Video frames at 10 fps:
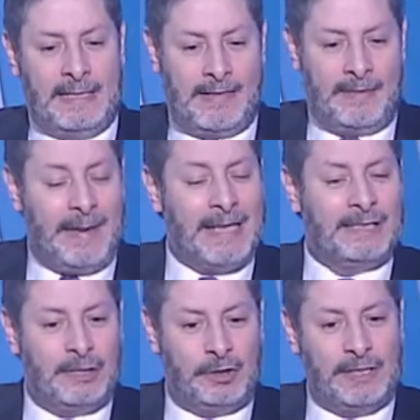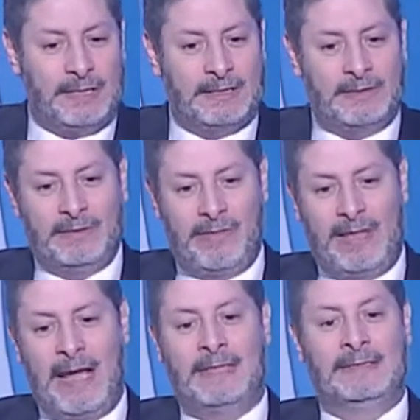the message is
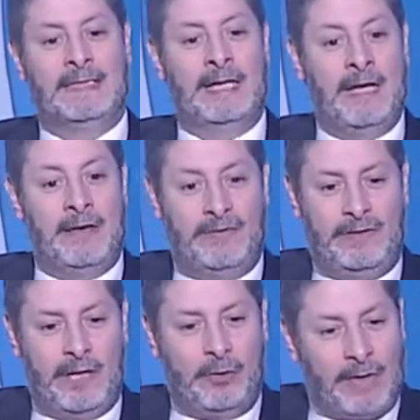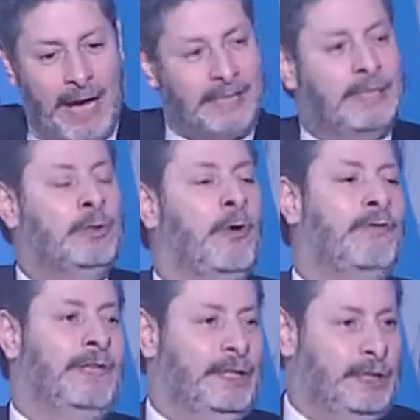that the united
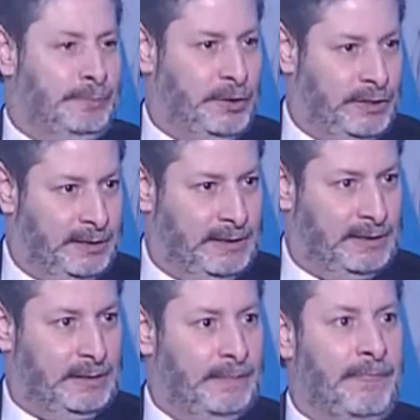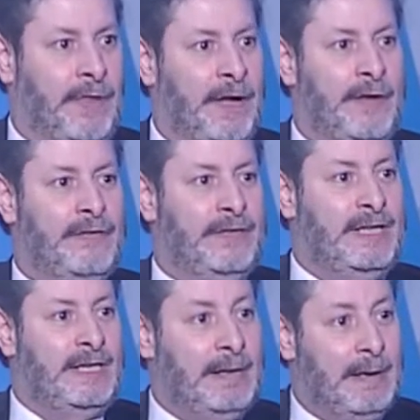of the Egyptians,
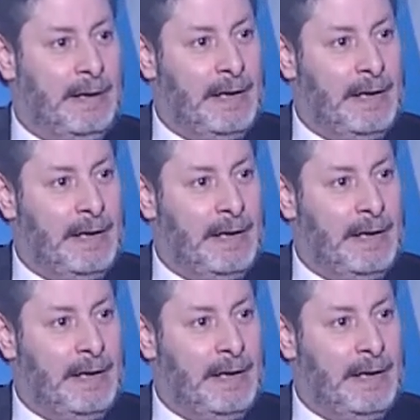the